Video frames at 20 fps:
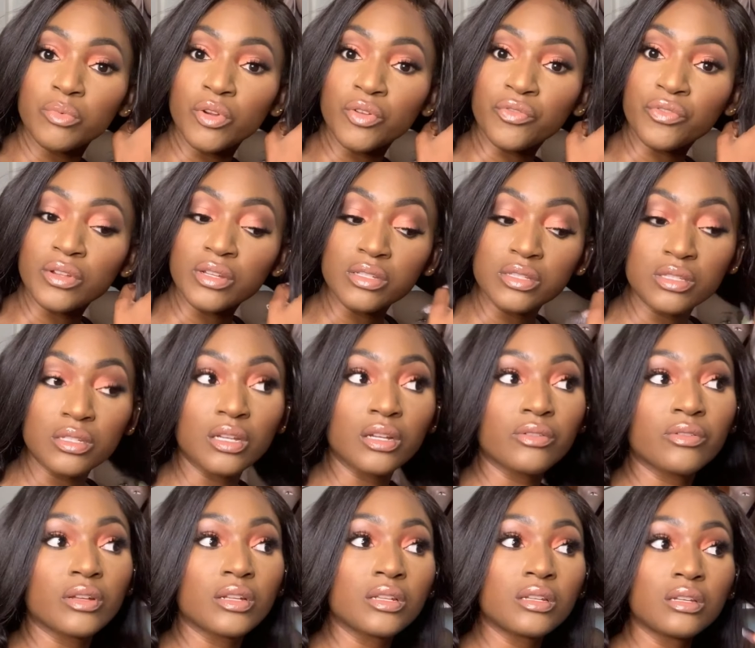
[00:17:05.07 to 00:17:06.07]
boyfriend is here
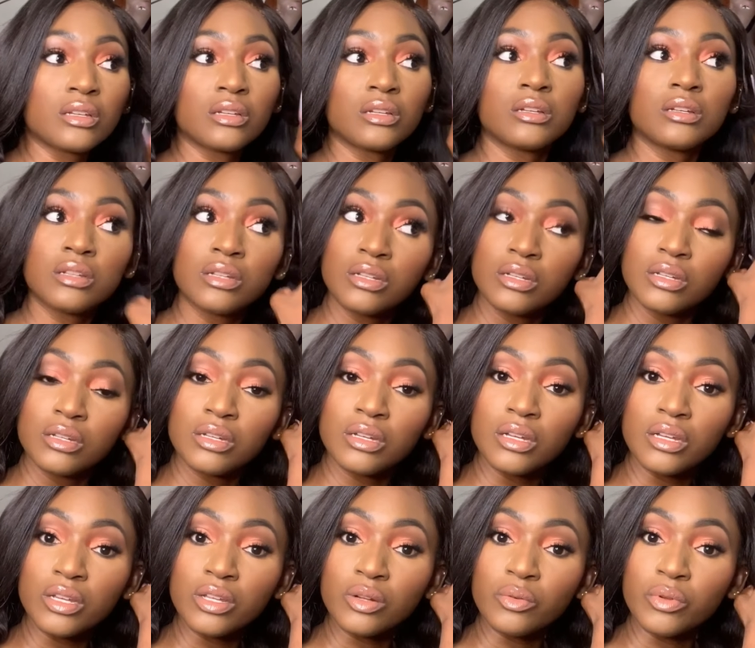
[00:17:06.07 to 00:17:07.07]
already.
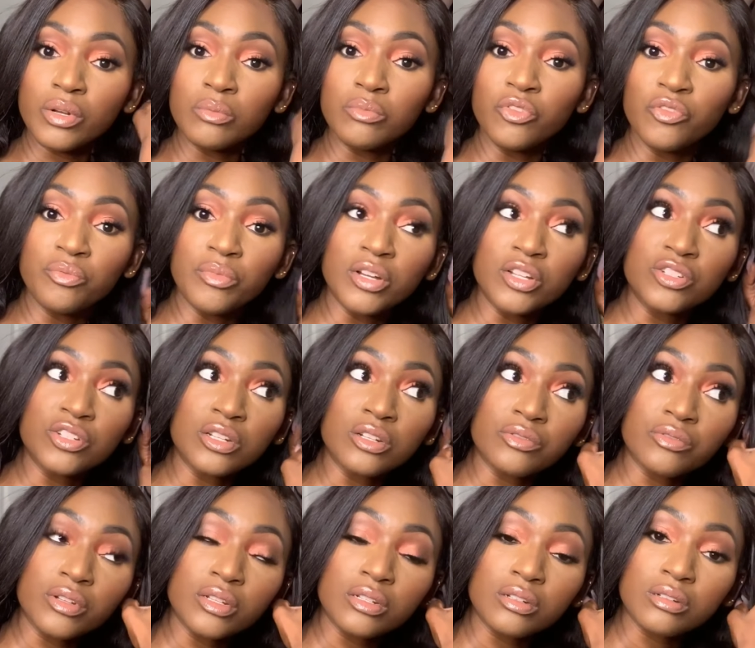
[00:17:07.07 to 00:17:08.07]
And he don't want to move my
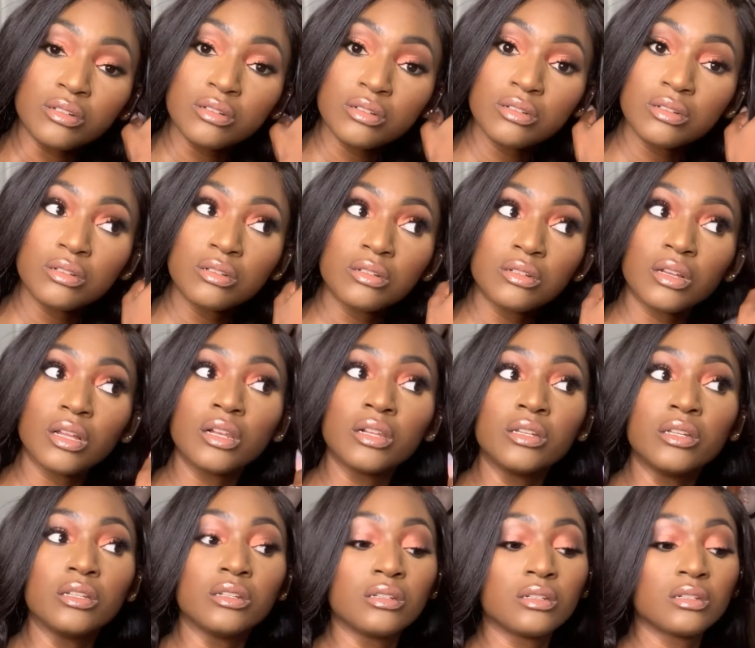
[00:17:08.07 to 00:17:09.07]
generator
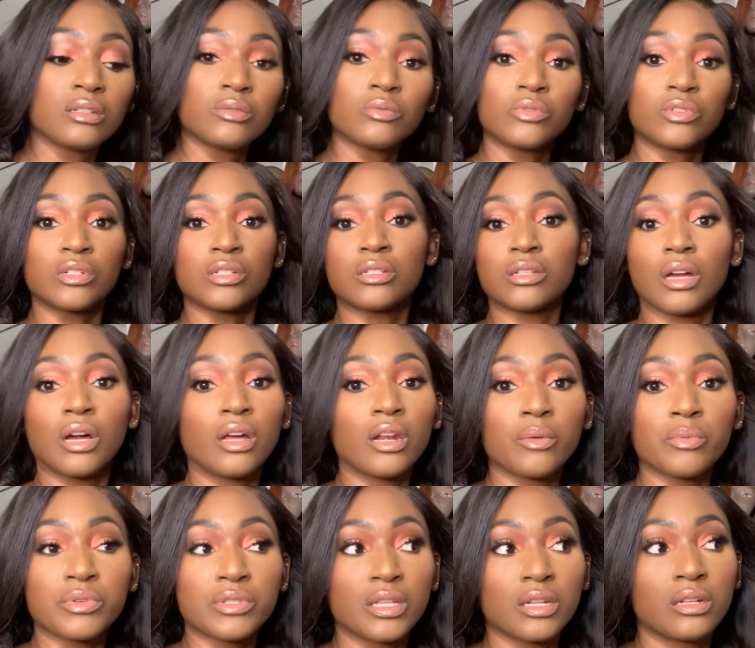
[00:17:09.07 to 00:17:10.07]
clean, which is
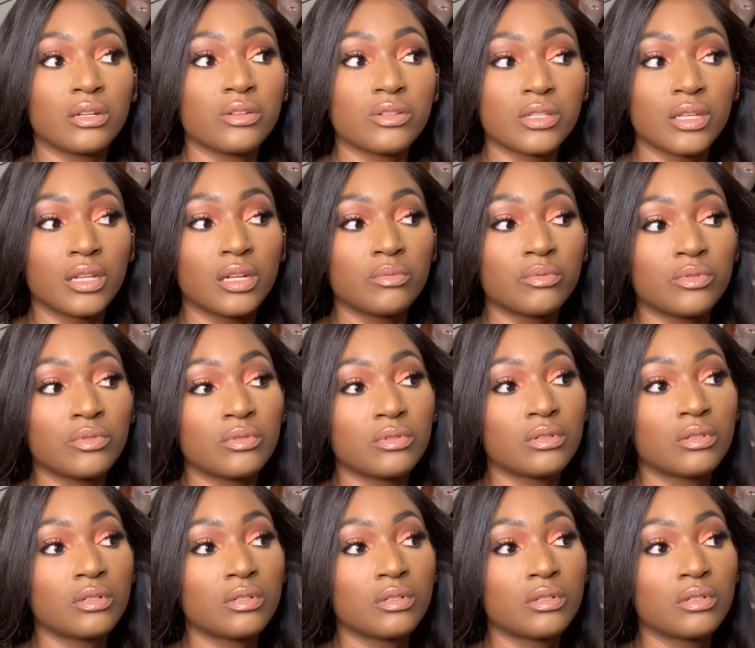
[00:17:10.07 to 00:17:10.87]
100% understandable.